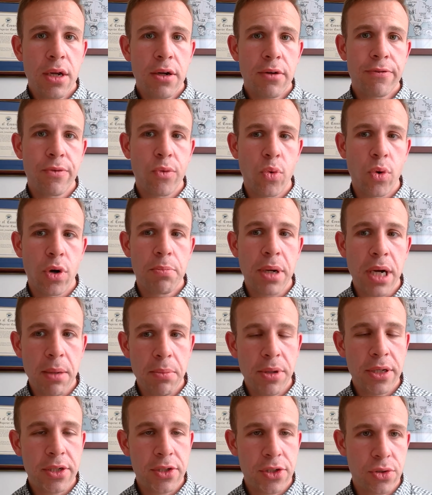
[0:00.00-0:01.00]
for
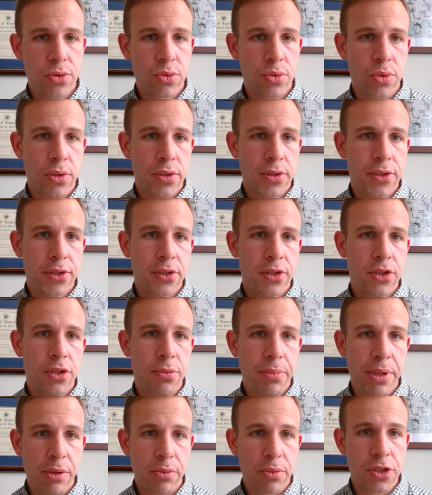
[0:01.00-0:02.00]
public schools to
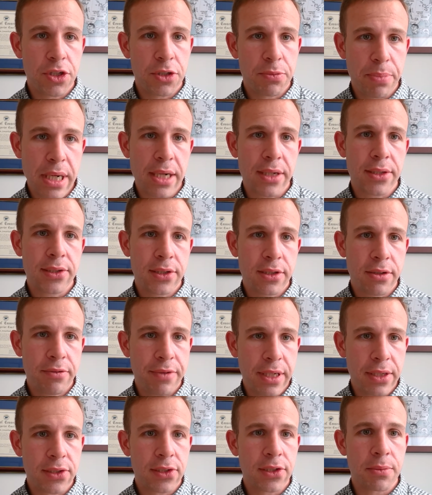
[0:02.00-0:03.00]
be responsive
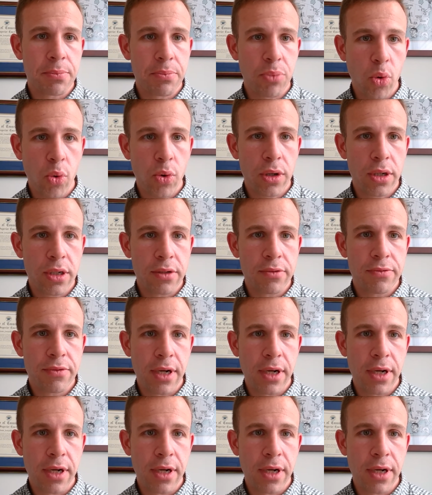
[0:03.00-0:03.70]
and supportive